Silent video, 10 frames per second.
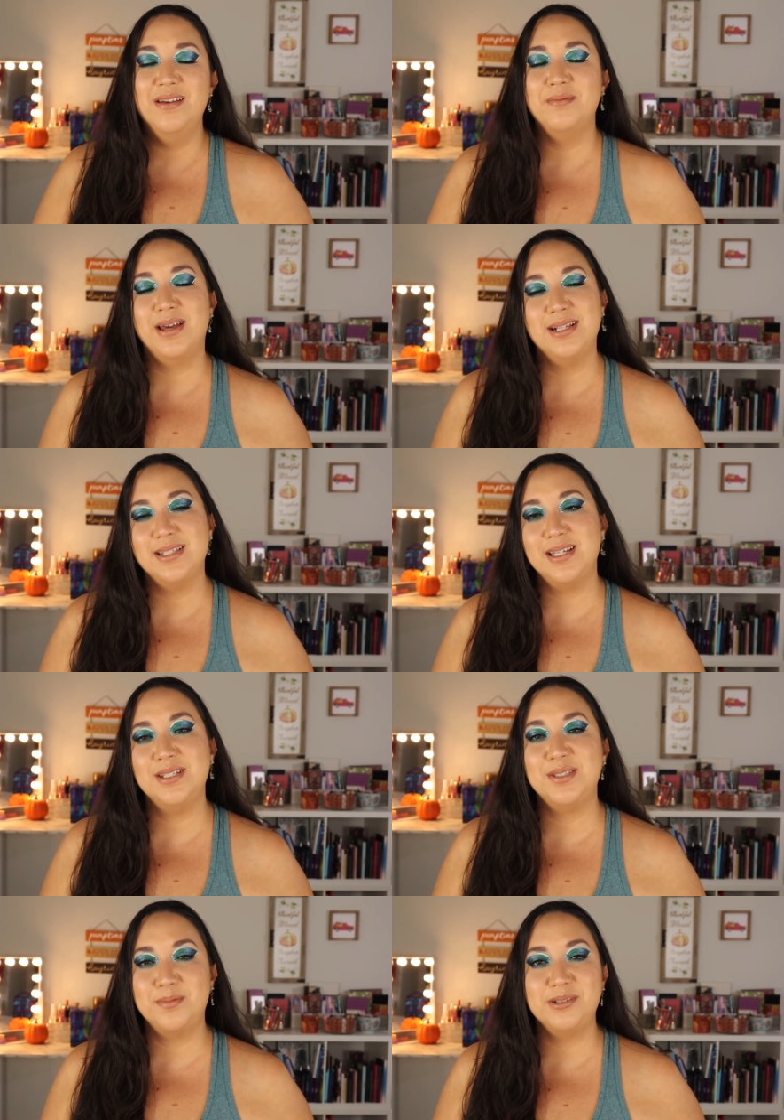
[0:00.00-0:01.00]
But guys, thank you
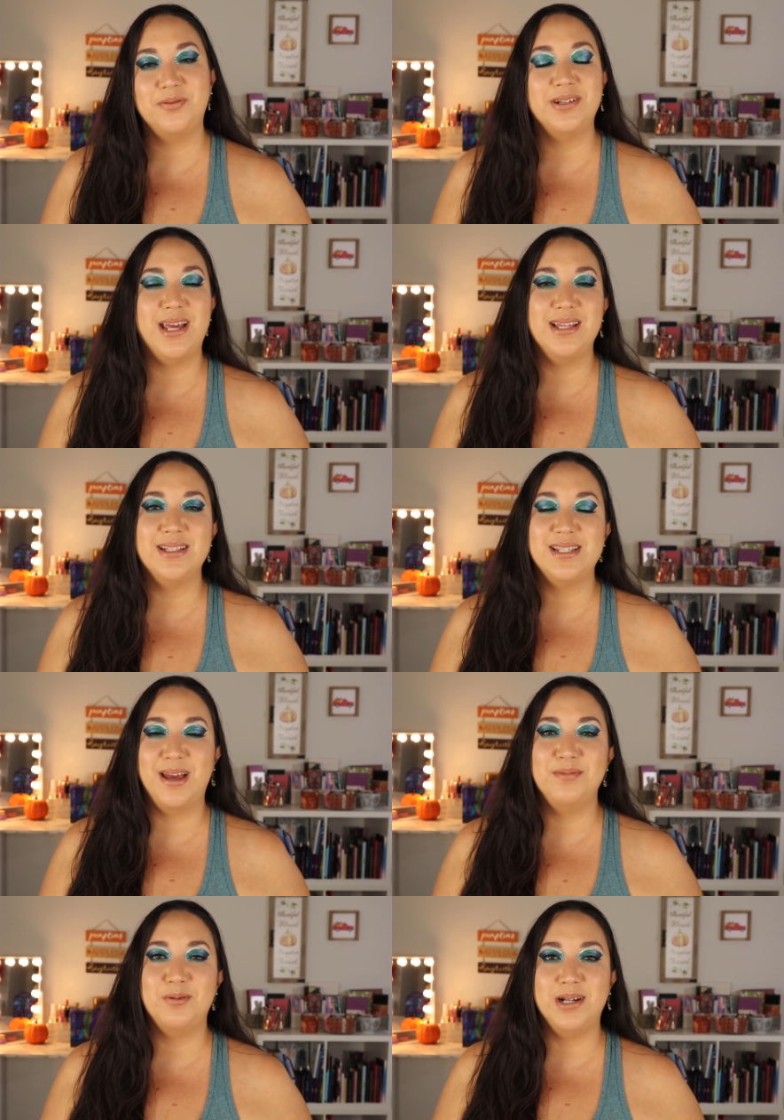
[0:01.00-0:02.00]
so much for taking the
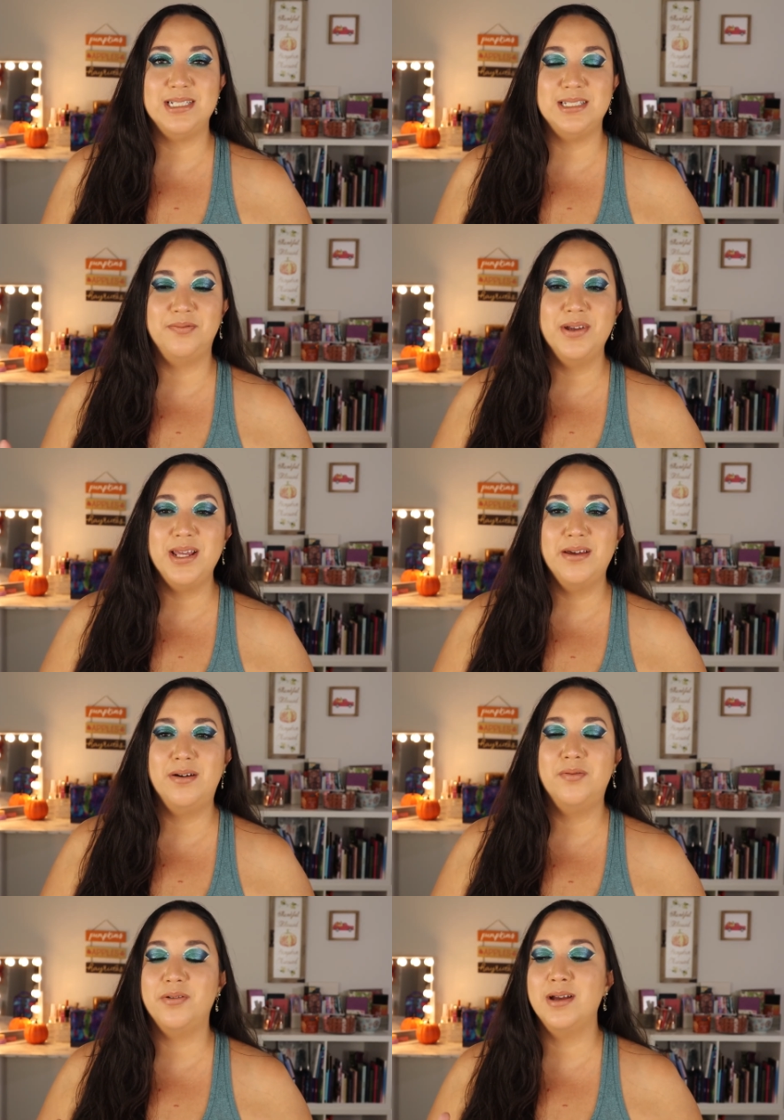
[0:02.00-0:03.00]
time to watch this
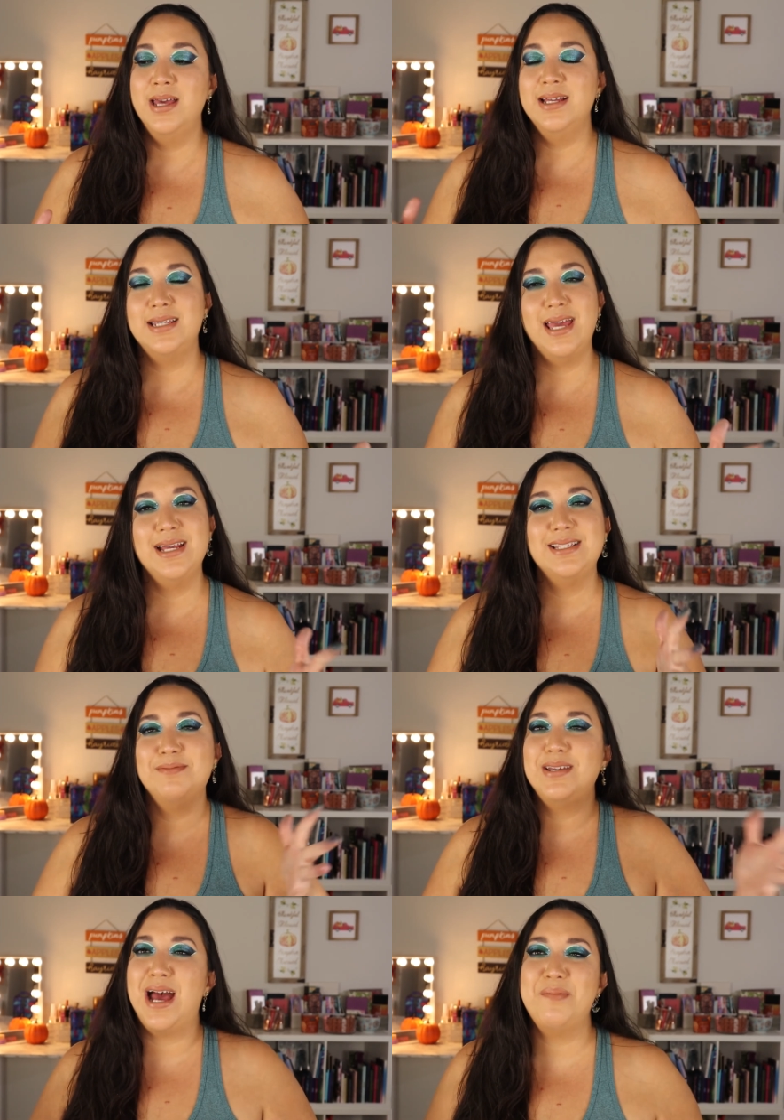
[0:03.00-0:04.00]
video, for taking some
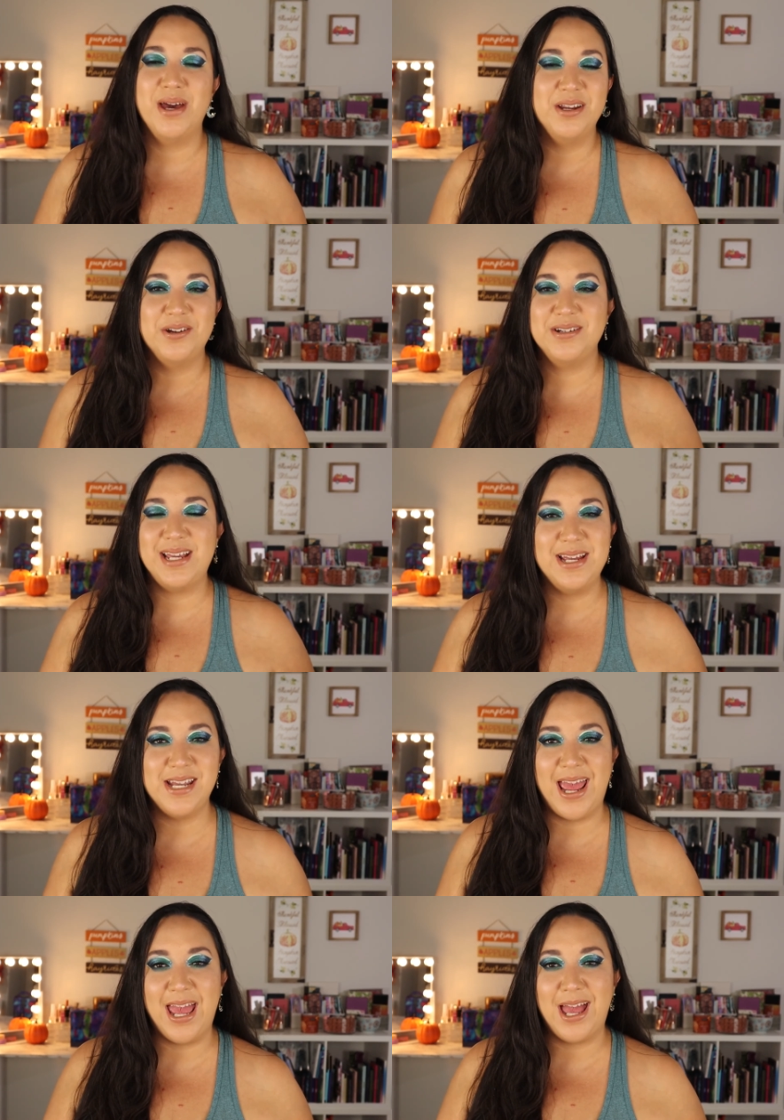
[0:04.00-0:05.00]
time out of your day to
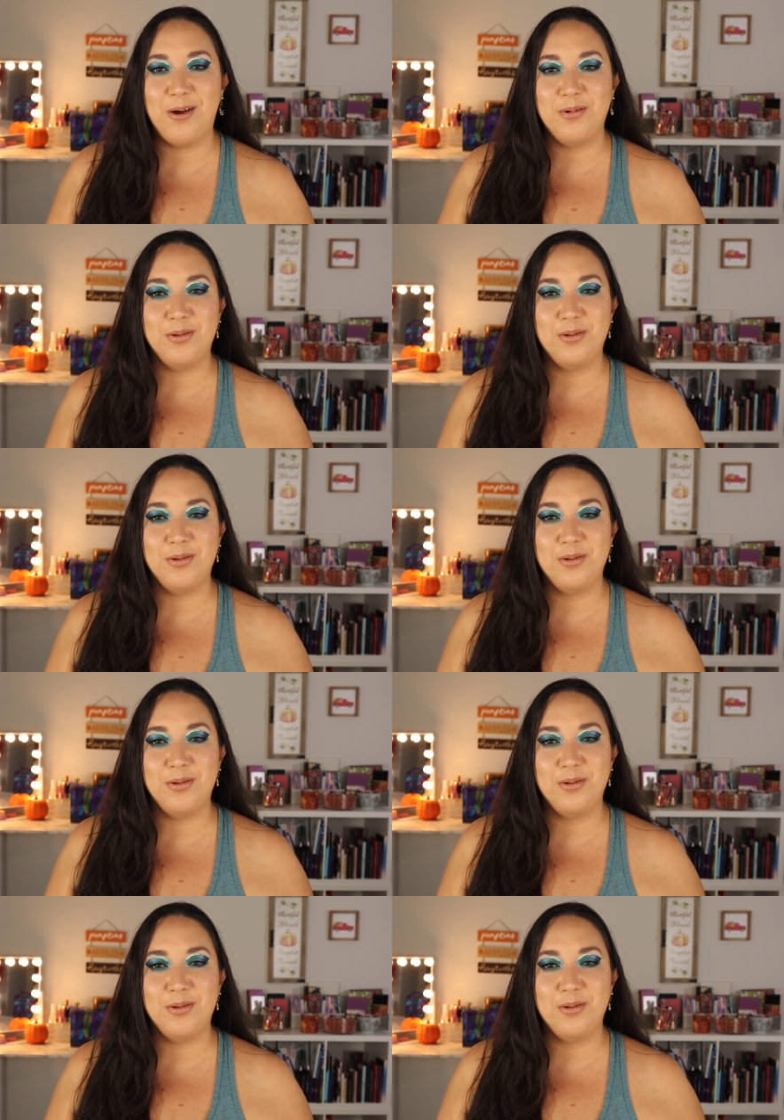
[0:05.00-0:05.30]
hang out